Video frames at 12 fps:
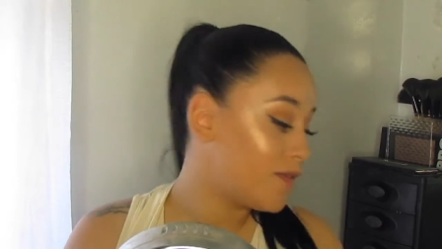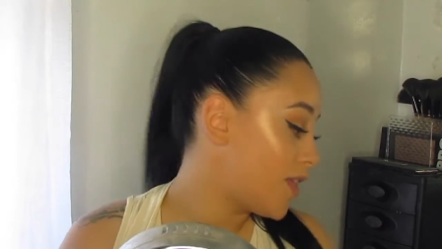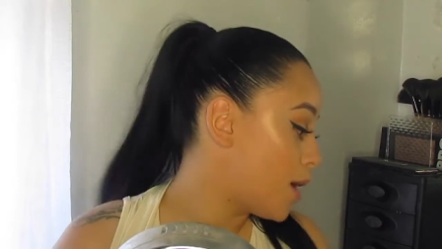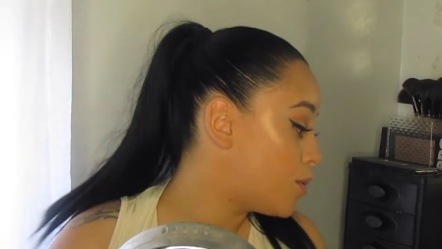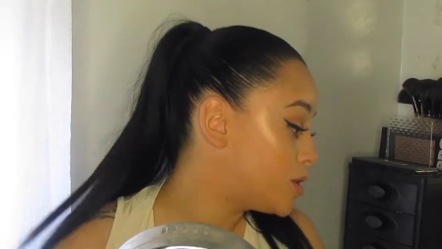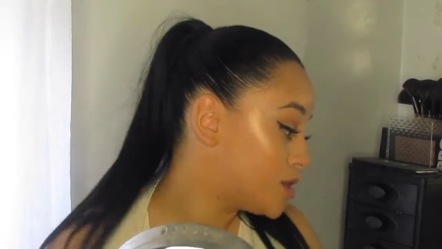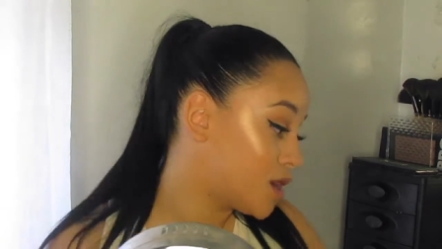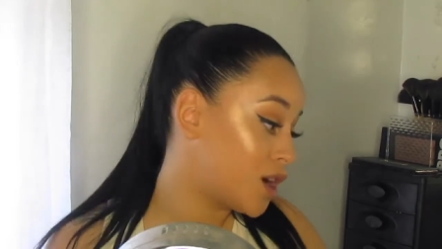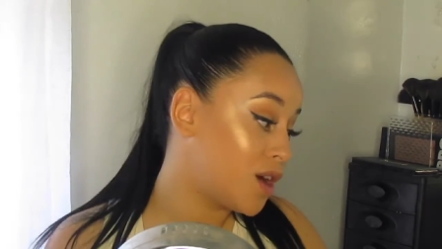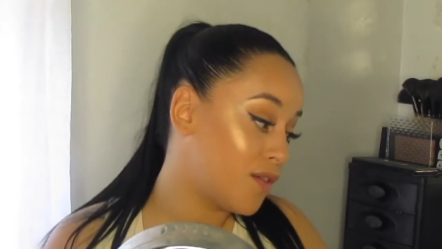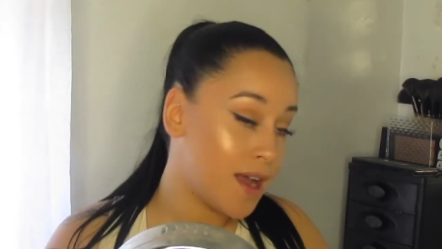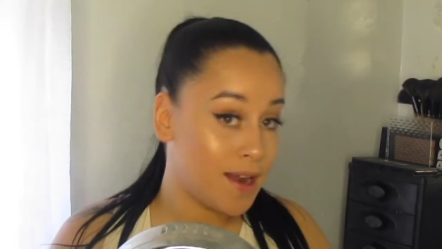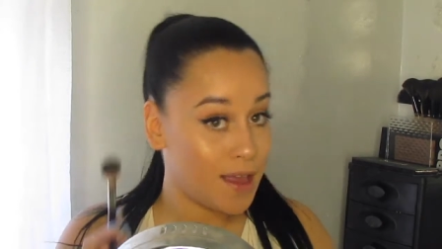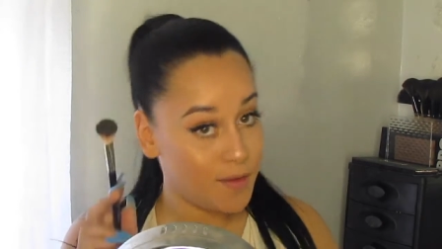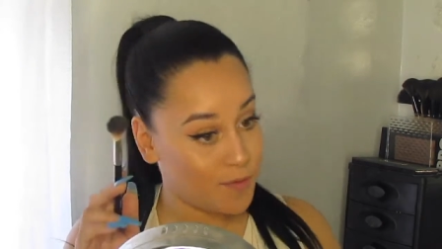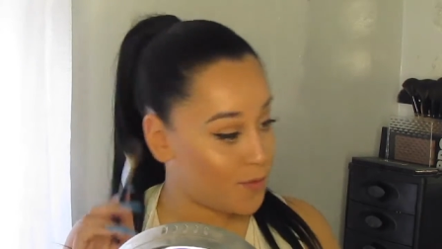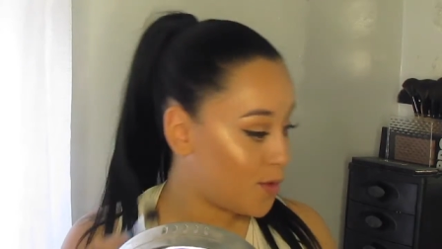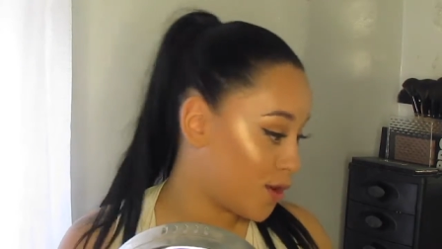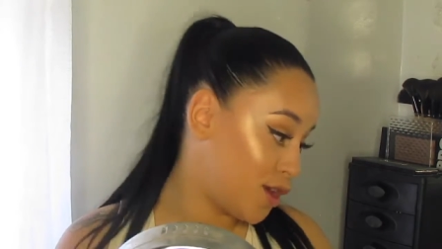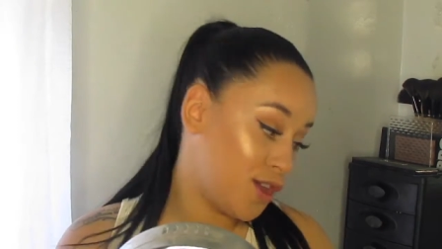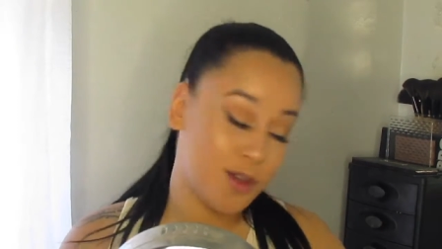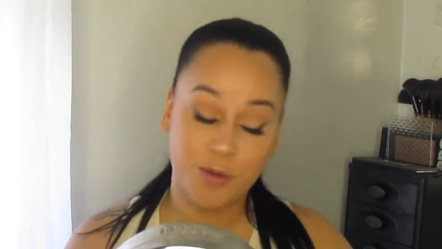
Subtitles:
that wasn't enough highlight for you.